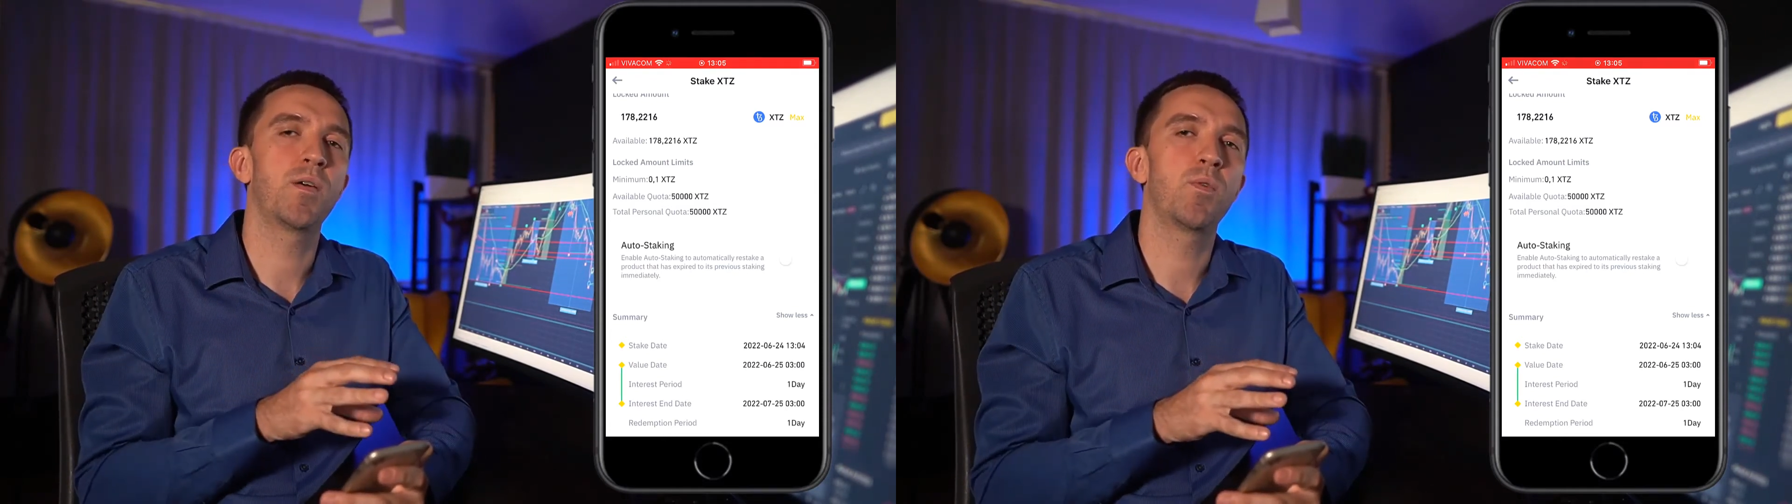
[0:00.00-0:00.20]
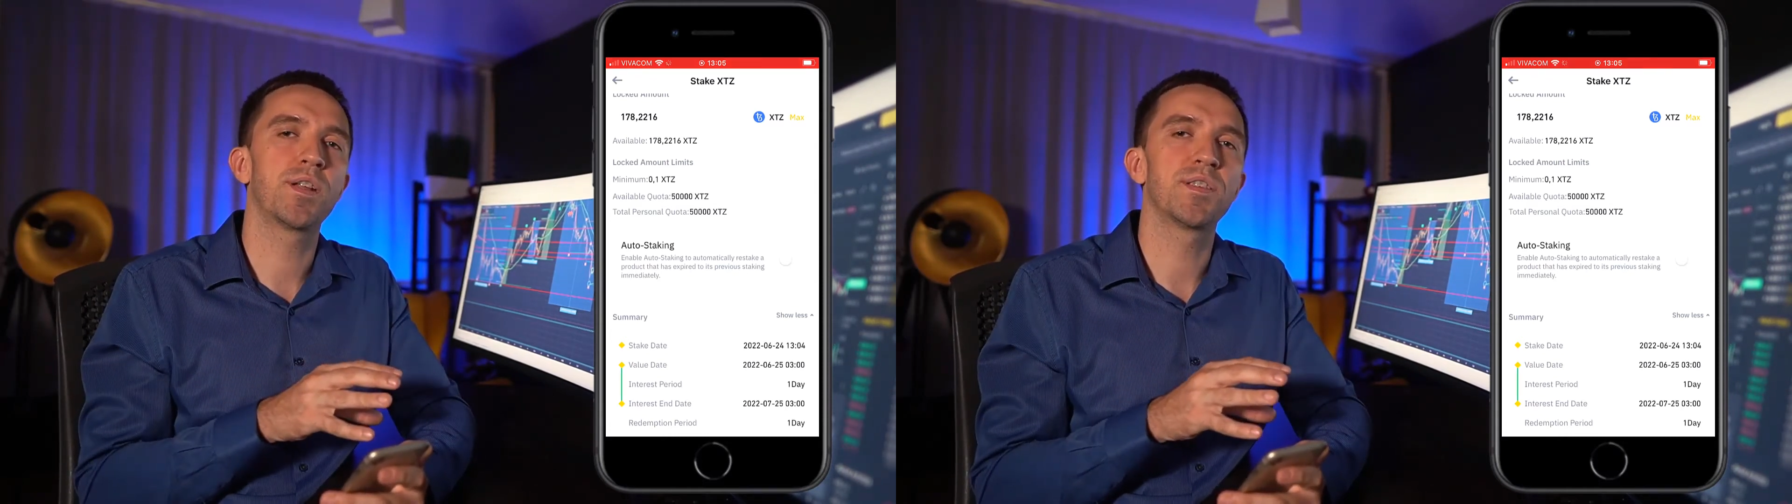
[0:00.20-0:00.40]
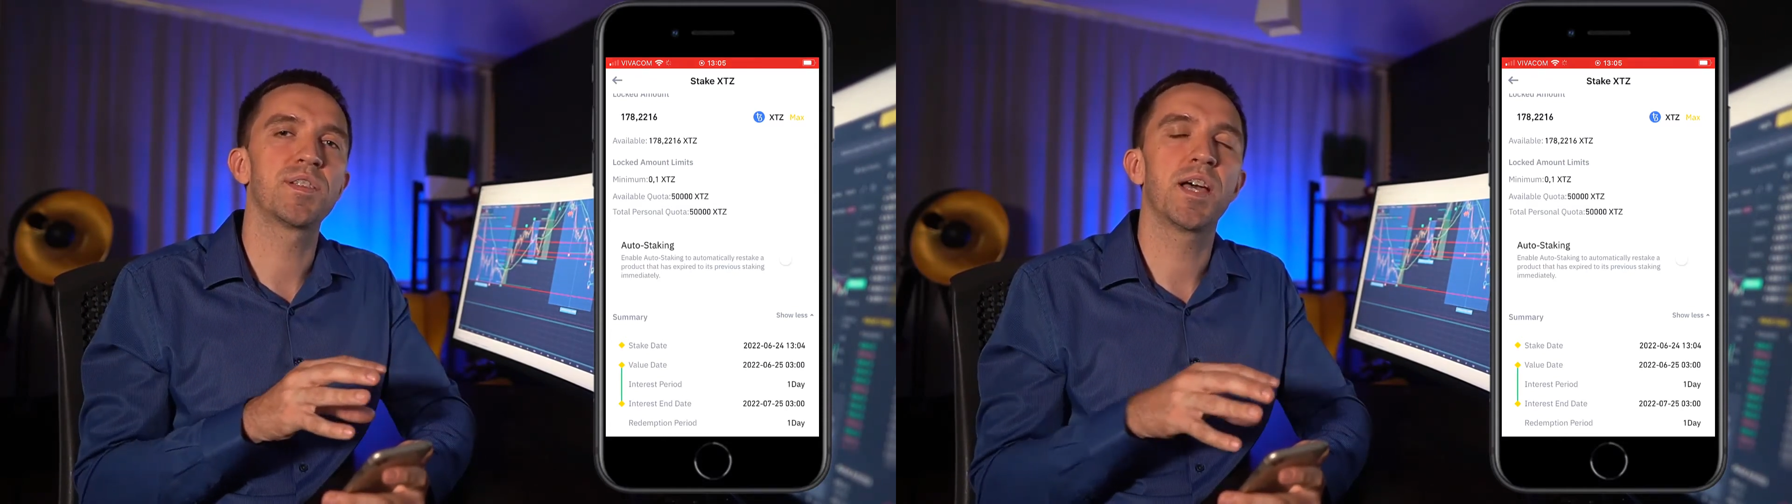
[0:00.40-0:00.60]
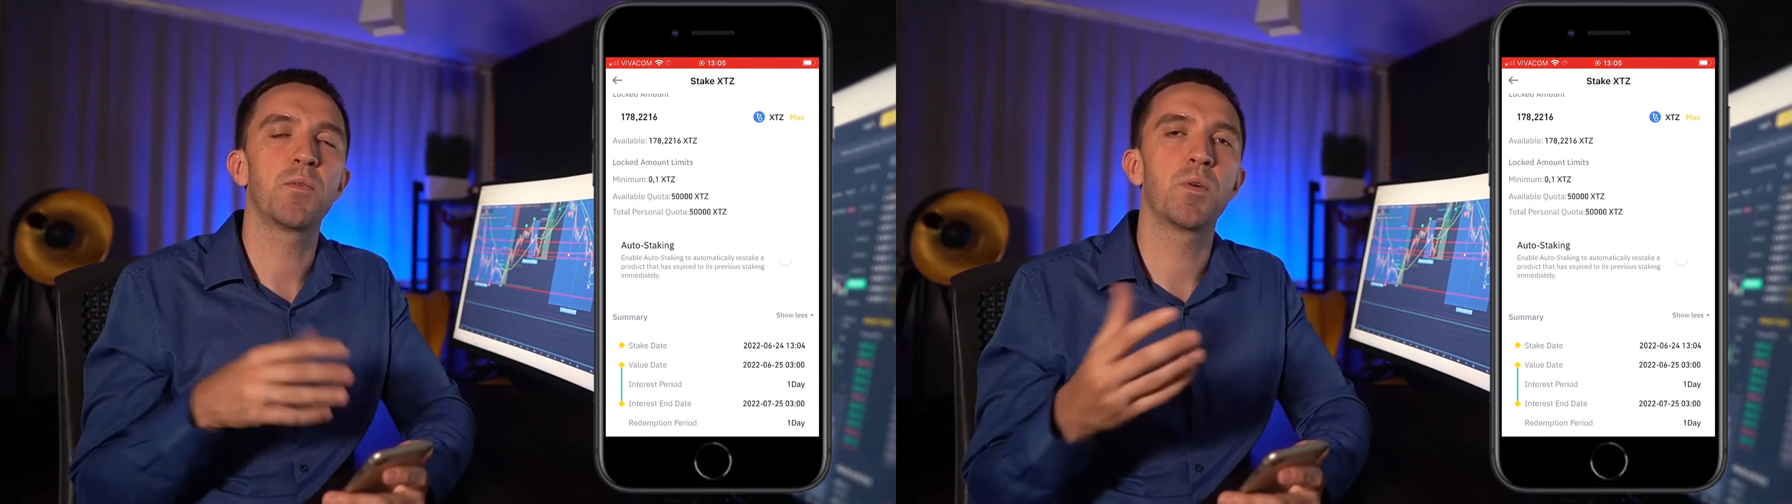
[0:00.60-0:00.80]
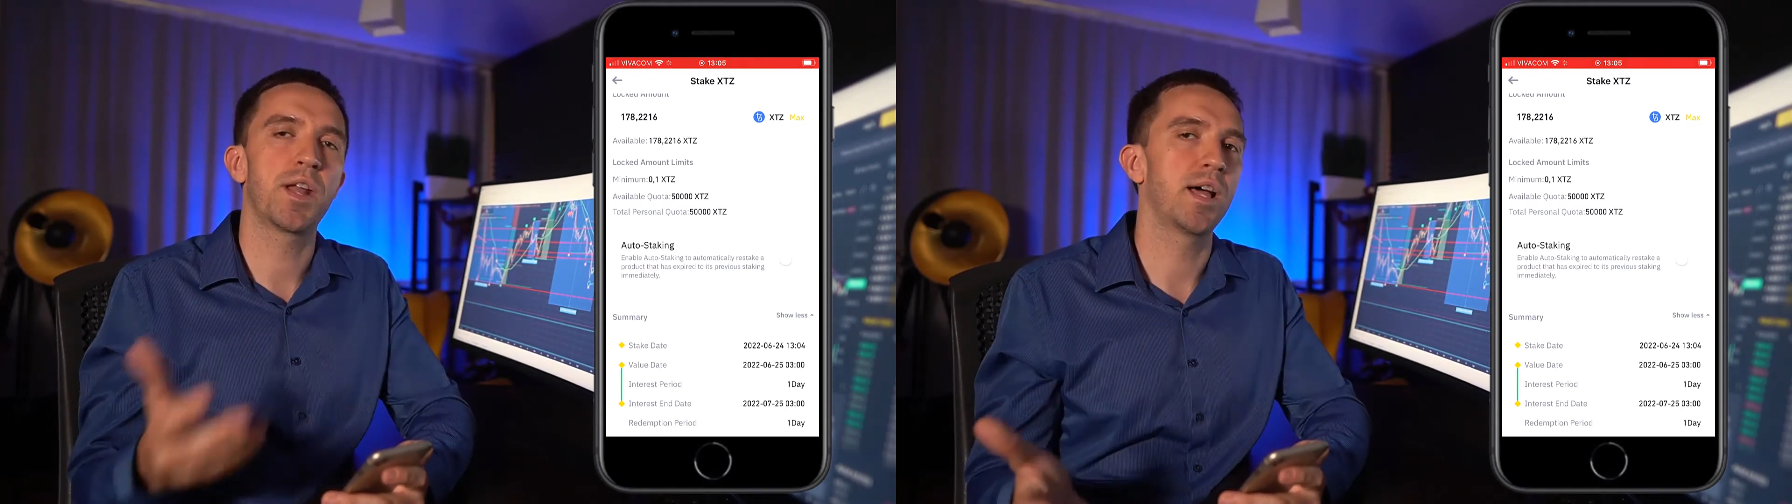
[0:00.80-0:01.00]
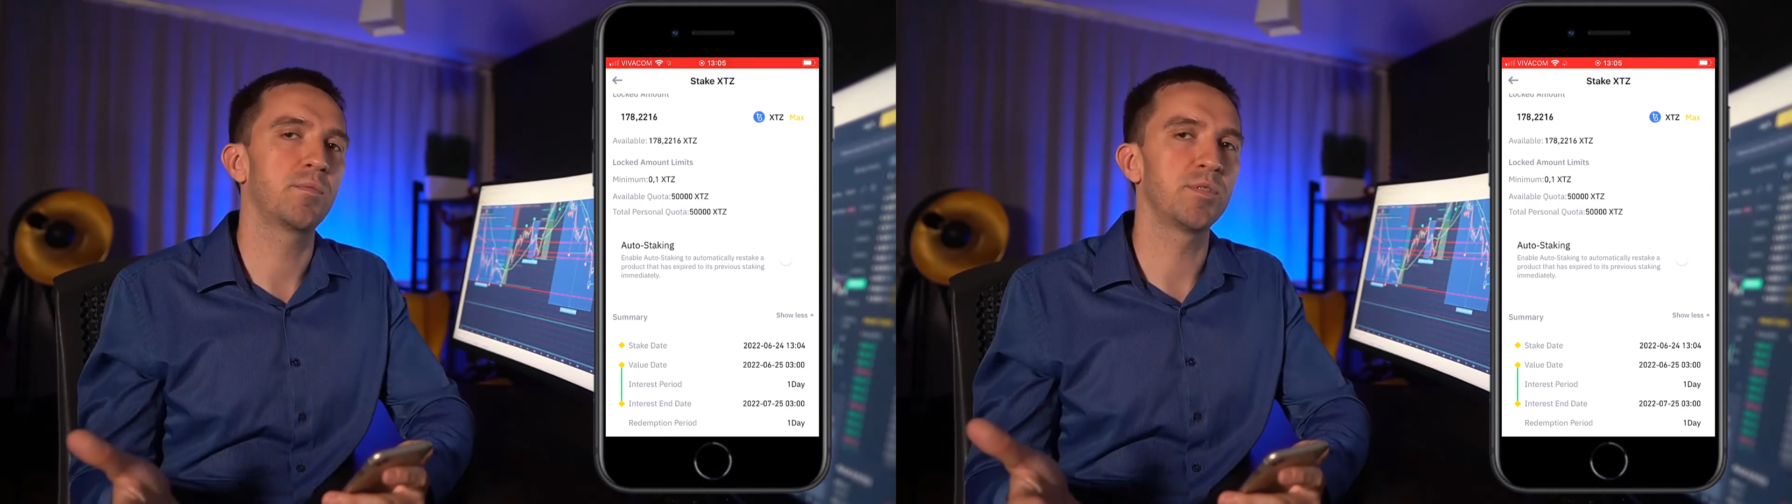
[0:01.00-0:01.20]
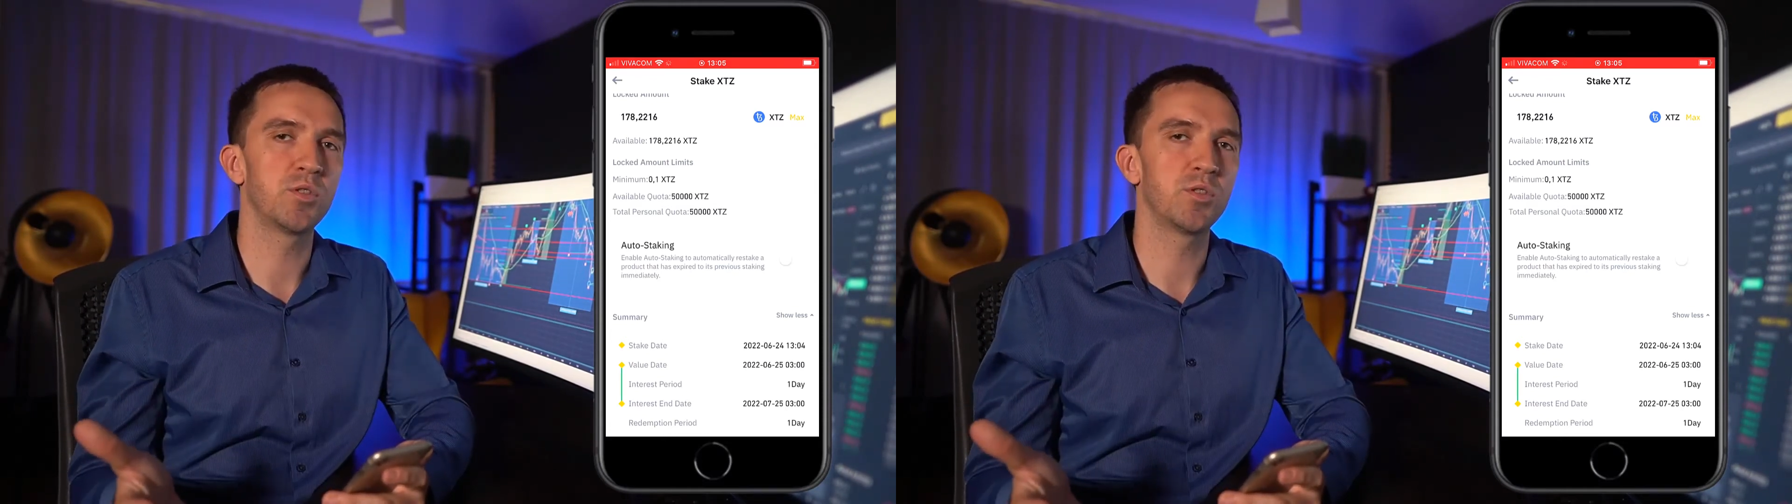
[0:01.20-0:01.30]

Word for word: I want to decide what I'll be